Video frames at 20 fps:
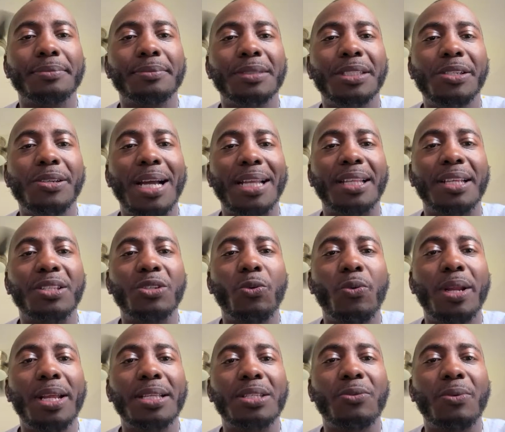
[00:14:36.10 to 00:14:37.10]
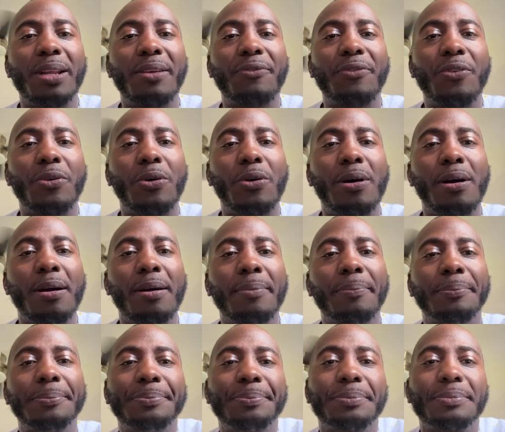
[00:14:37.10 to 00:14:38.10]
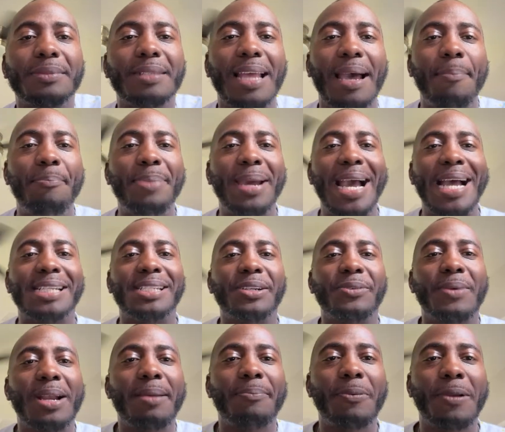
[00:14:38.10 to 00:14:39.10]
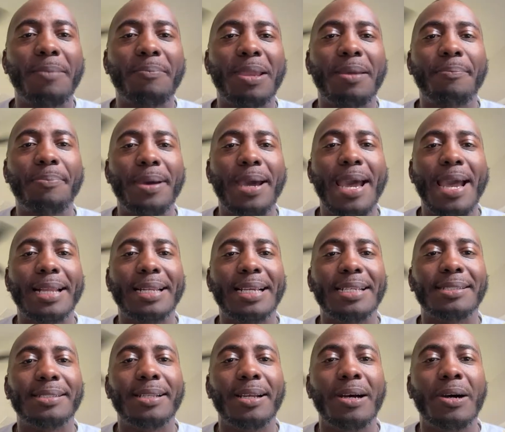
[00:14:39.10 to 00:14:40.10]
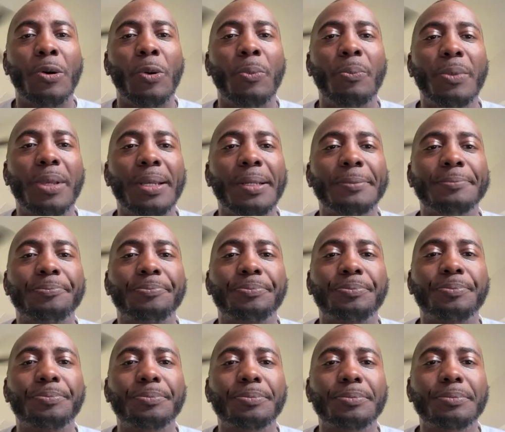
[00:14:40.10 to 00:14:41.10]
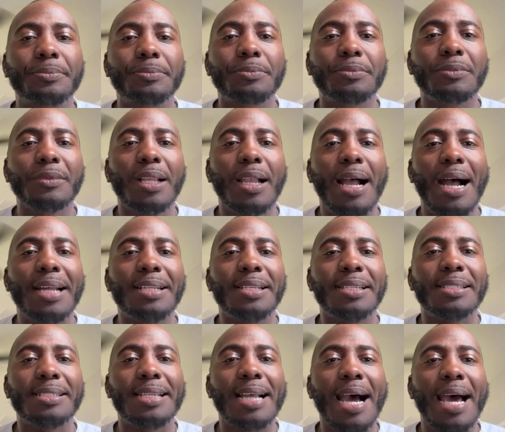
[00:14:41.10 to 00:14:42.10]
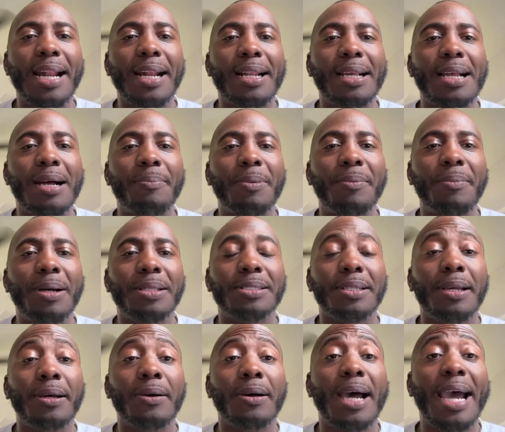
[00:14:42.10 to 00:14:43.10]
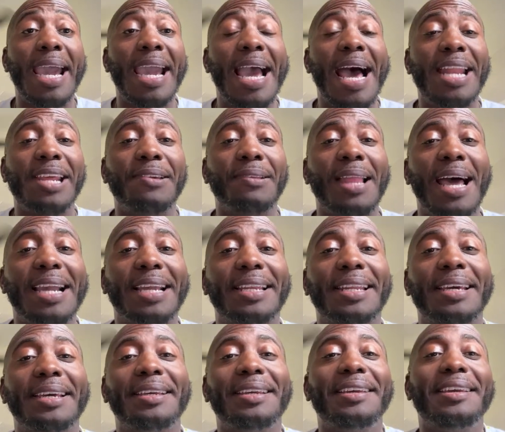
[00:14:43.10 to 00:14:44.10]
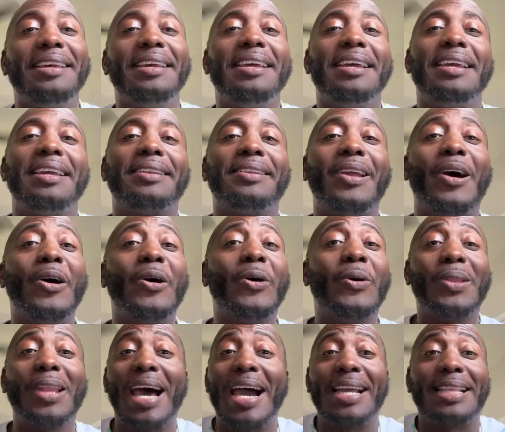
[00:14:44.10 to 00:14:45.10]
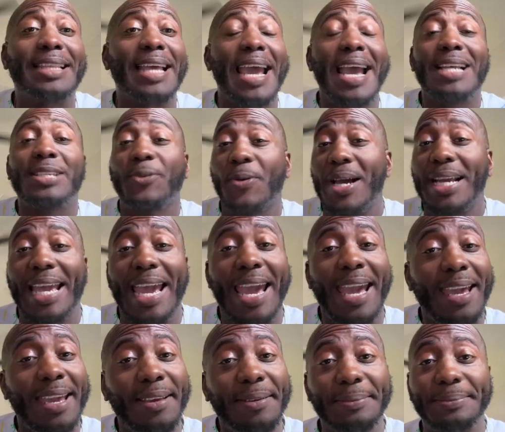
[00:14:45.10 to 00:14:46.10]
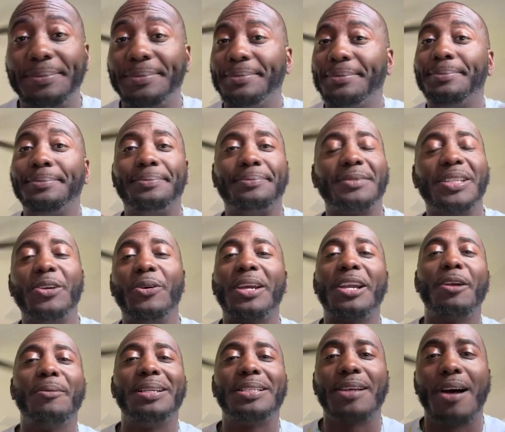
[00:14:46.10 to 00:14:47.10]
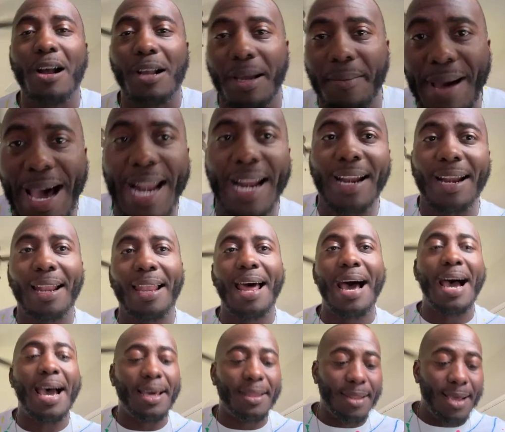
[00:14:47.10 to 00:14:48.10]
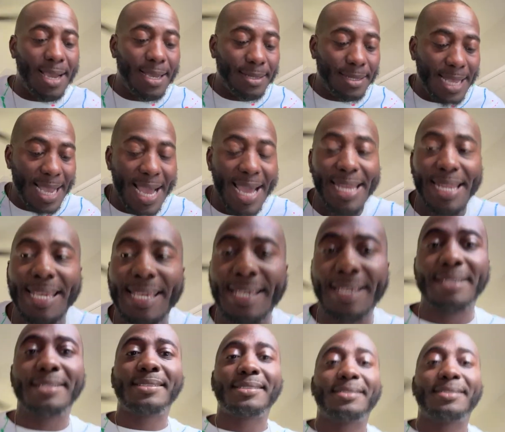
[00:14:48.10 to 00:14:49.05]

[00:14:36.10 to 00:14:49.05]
You got the 2024, that Passion Red Premium Pack. That's dope. I just got it a couple months ago. Hey, how you liking it? Dude, like the S1K, you'll hear me talk about it a lot. Like, that is